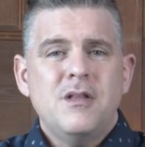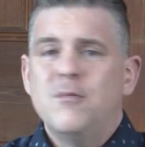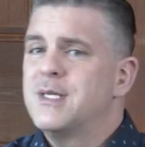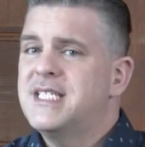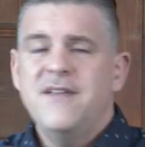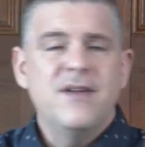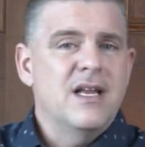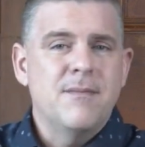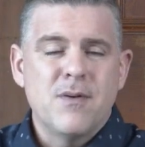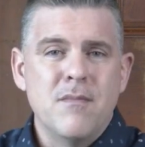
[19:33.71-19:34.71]
receiving
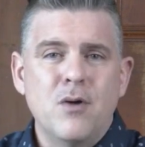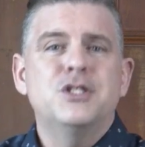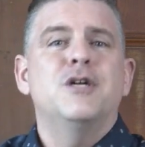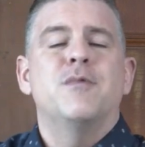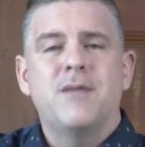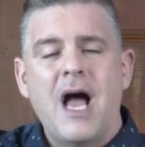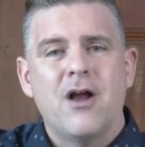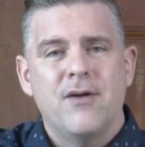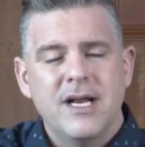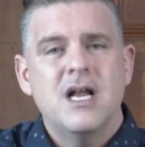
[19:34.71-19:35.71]
a promotion with
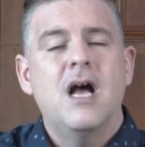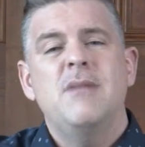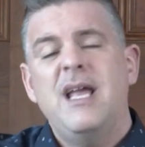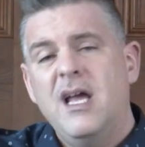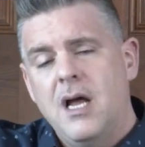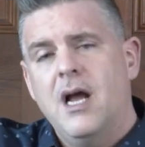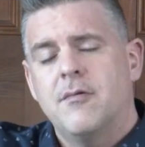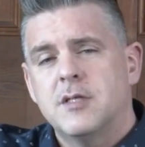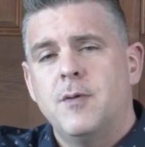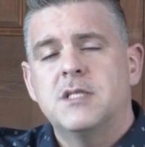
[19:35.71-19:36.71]
higher income and higher
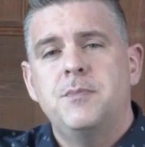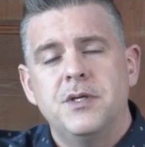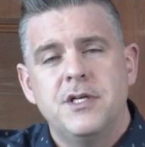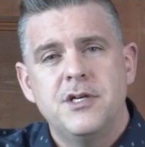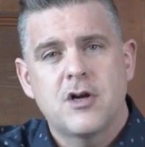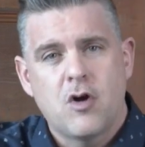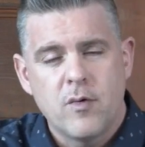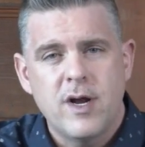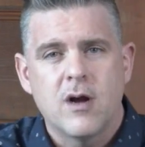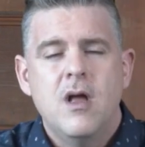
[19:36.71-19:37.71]
responsibility in your
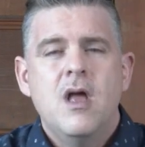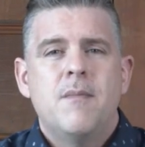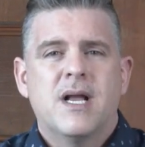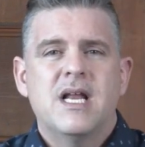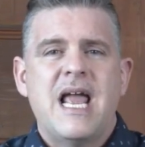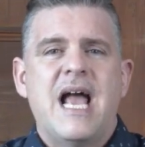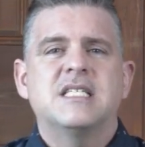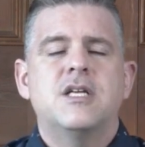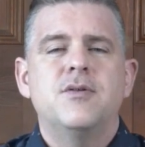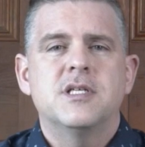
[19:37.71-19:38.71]
career, but could I
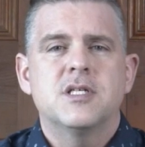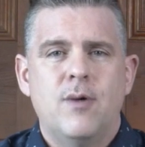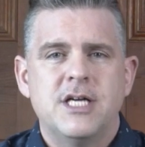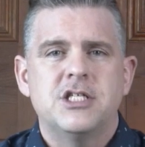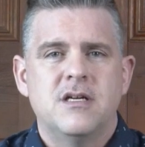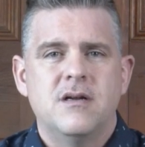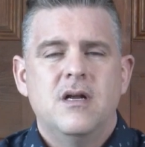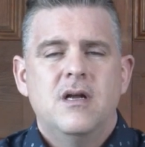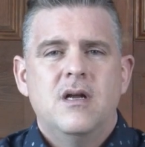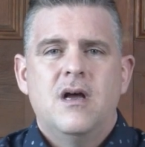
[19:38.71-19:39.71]
ask you this question
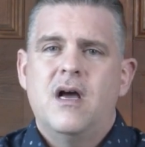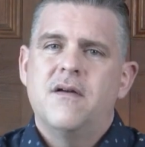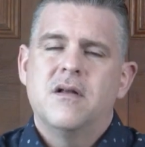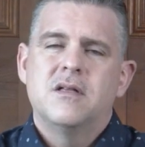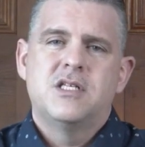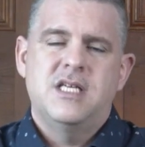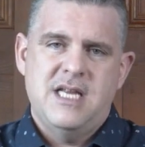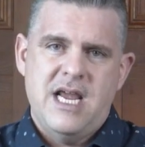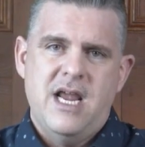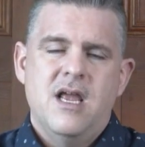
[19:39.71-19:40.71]

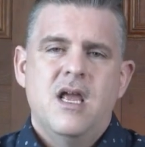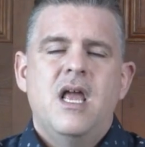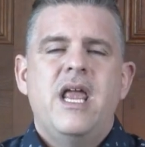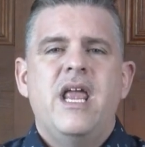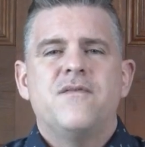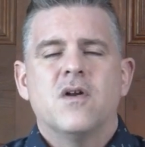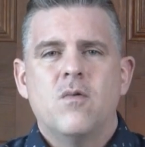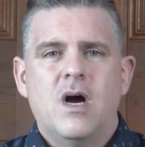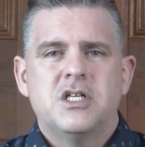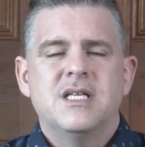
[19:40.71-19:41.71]
today, if you're
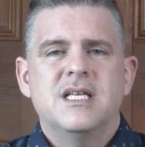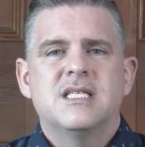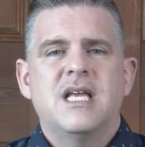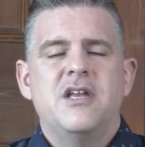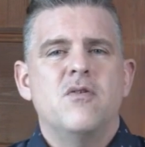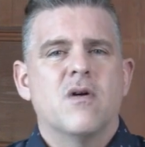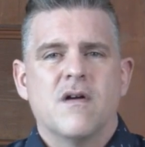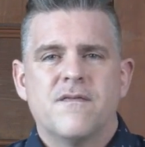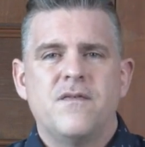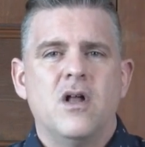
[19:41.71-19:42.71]
watching this and you are
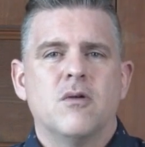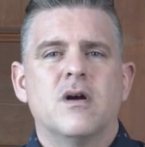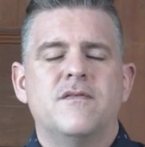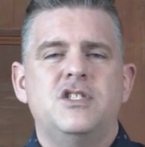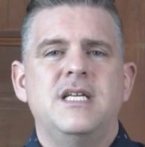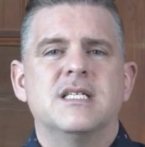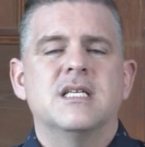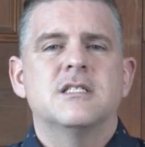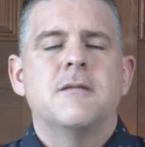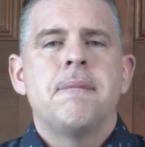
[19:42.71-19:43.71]
a follower of
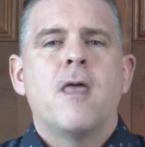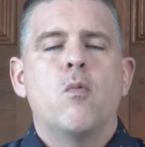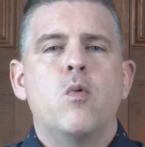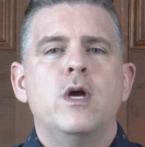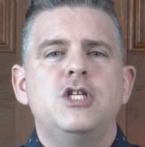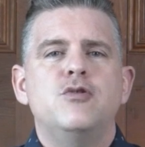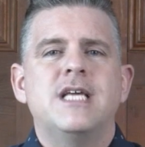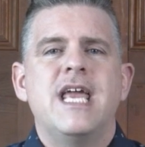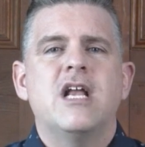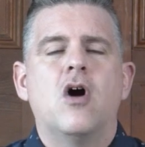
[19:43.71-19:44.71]
Jesus, would you
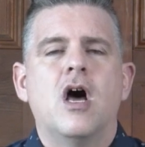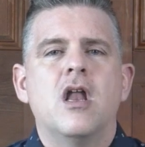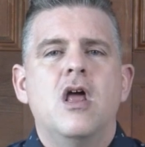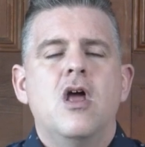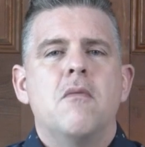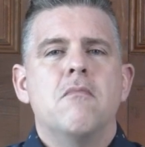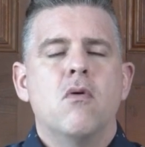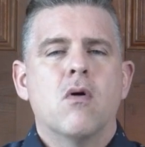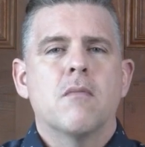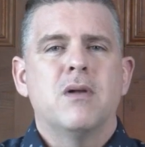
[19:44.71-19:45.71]
take on
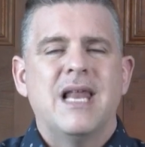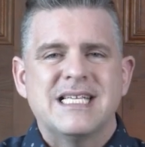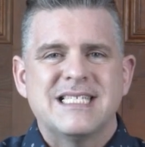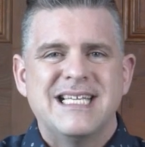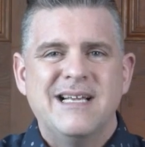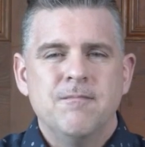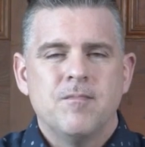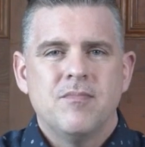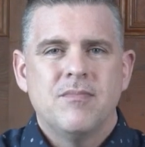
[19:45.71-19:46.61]
more blessing